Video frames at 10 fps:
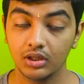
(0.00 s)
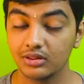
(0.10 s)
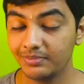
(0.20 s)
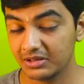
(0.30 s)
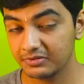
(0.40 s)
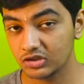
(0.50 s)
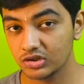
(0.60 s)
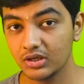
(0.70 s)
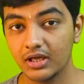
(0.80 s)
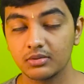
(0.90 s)

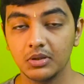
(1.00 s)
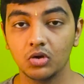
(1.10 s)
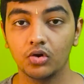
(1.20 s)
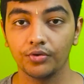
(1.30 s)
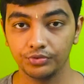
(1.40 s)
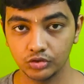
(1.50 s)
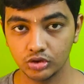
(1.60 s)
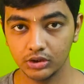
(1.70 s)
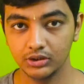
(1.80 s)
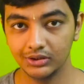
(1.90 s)
Specification has been not
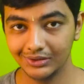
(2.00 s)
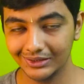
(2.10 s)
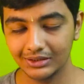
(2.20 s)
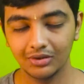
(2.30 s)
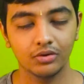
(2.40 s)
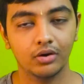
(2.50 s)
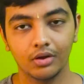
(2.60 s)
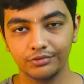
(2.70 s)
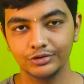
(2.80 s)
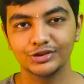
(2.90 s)
officially leaked,
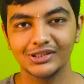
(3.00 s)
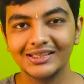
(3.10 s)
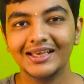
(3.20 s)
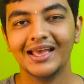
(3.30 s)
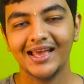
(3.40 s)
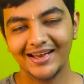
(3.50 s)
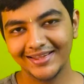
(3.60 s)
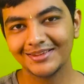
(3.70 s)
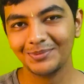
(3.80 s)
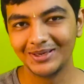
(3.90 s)
not officially. It
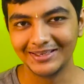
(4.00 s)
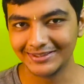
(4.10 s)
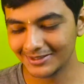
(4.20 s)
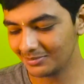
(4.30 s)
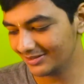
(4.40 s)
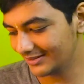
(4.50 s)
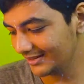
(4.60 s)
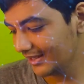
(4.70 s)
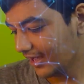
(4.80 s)
has been leaked basically.